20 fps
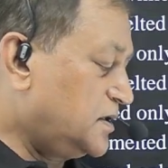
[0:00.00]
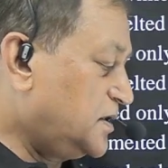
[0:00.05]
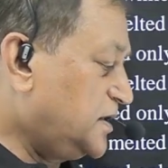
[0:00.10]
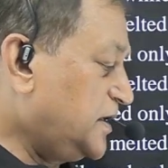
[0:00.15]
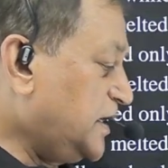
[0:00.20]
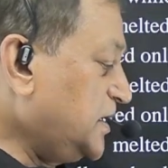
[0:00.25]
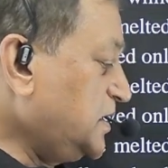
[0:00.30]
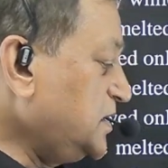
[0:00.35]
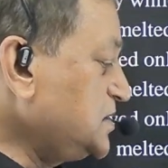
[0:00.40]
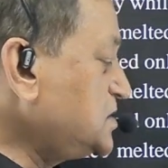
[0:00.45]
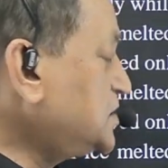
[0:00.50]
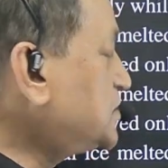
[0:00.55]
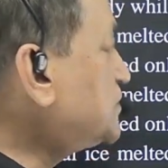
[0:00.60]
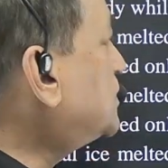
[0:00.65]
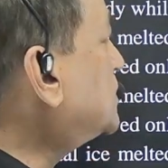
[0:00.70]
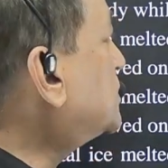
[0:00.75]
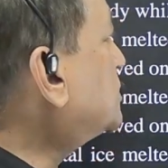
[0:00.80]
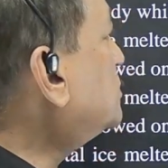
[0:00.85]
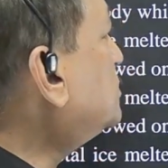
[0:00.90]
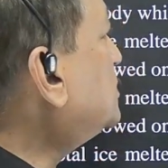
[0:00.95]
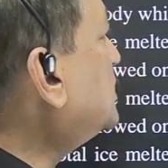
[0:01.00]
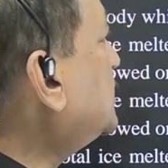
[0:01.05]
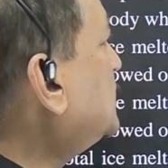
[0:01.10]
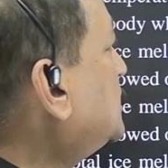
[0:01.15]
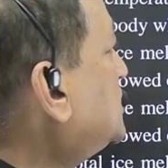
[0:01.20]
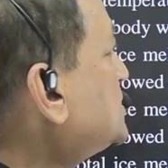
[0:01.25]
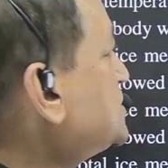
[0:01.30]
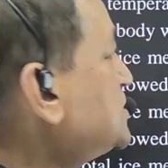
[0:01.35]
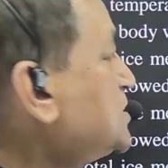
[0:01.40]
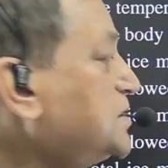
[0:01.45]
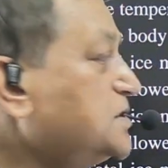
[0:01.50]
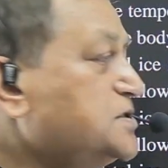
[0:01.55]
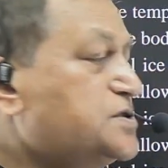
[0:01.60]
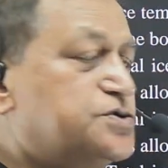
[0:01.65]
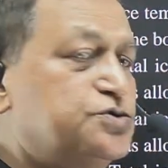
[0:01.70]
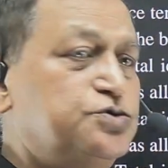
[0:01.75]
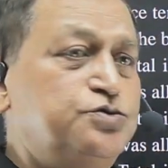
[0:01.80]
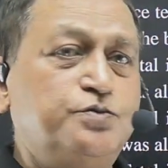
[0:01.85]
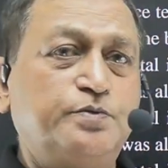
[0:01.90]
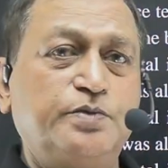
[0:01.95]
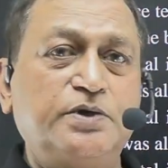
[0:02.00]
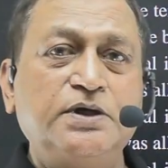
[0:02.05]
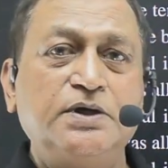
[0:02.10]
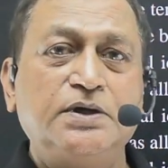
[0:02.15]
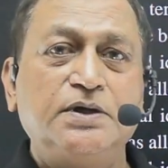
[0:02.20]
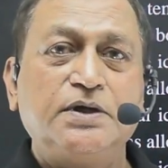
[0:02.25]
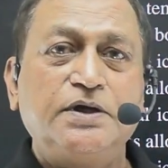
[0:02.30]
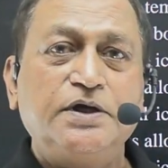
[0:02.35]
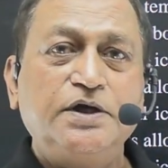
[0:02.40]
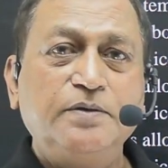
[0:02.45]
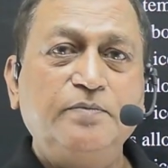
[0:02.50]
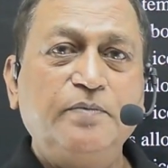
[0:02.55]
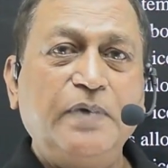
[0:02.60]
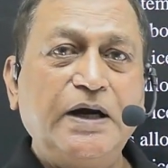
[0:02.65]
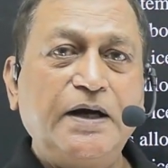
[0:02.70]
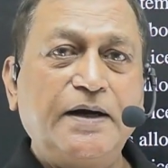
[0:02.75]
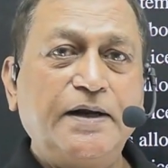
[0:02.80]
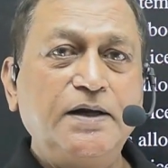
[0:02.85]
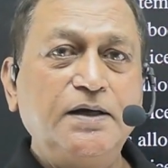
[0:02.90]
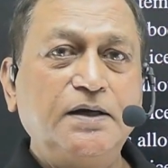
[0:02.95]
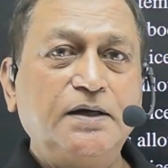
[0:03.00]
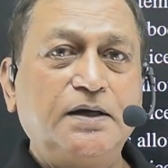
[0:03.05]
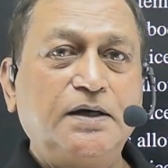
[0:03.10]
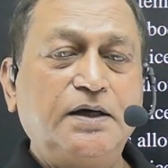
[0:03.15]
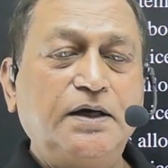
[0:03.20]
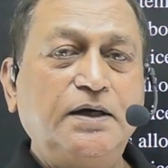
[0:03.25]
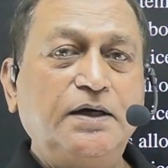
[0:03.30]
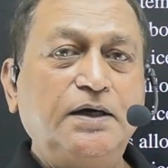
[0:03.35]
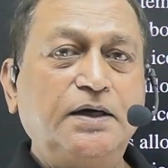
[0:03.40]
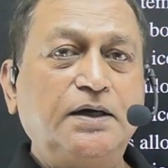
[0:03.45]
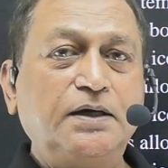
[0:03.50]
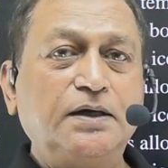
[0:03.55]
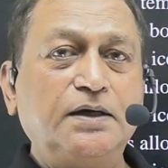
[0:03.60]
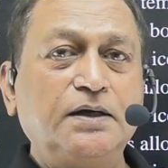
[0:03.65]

is equal to the energy consumed in melting 100